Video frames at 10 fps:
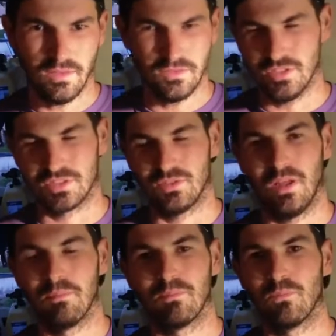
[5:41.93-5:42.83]
just
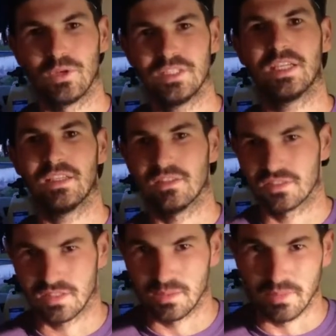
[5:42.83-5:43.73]

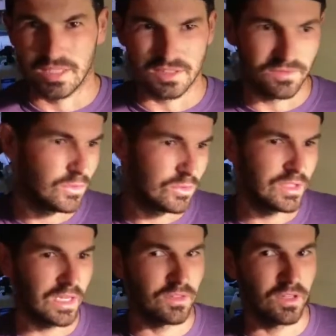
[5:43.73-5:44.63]
ridiculously amazing food
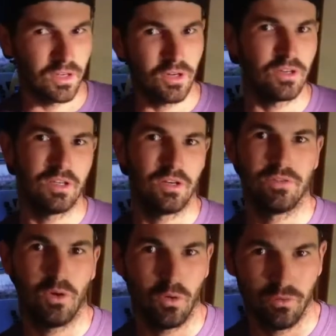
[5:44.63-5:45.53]
down there. Her and her
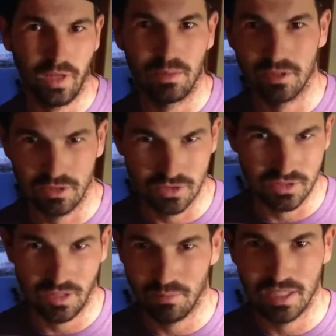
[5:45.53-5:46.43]
whole family are
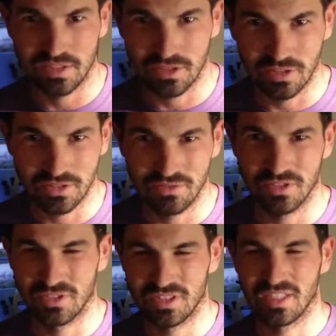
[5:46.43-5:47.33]
just amazing cooks. You
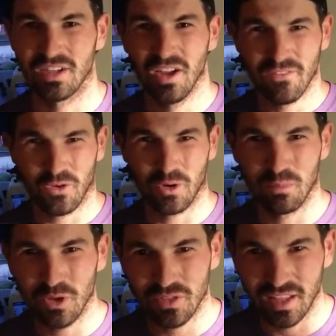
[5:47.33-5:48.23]
should see it. For her
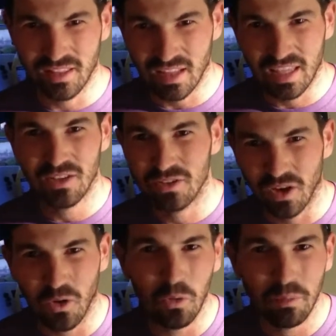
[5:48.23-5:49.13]
birthday, they killed a
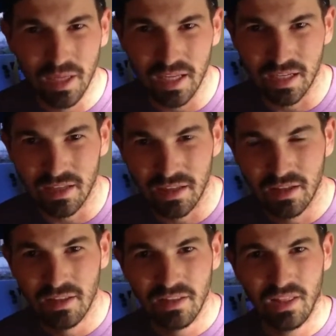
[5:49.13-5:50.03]
whole pig
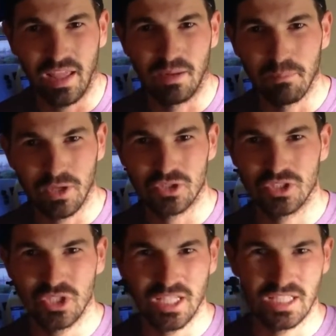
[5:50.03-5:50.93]
and a bunch of
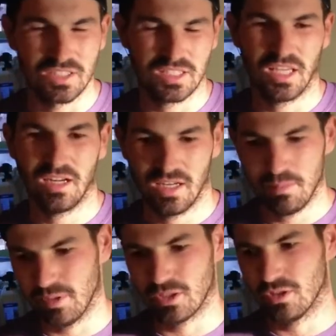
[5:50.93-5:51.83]
chickens, cut it
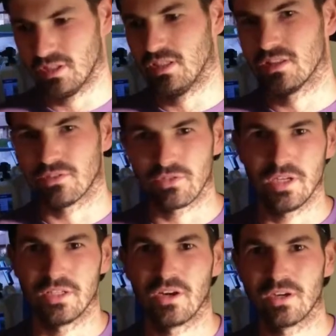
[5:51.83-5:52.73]
up and cooked it in the
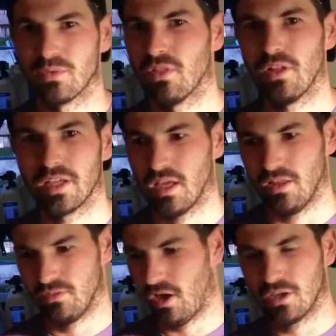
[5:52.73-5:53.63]
front yard with like
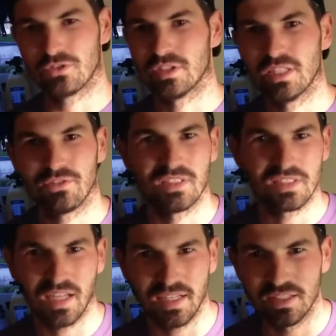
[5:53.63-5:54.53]
100 different
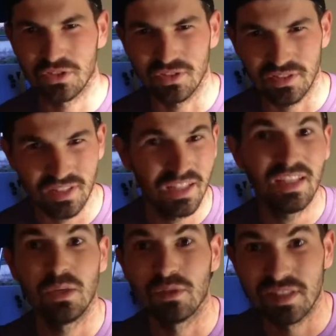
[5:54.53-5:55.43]
side dishes.
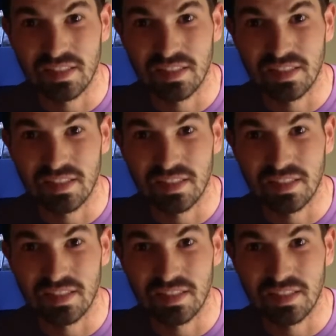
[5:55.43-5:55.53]
It was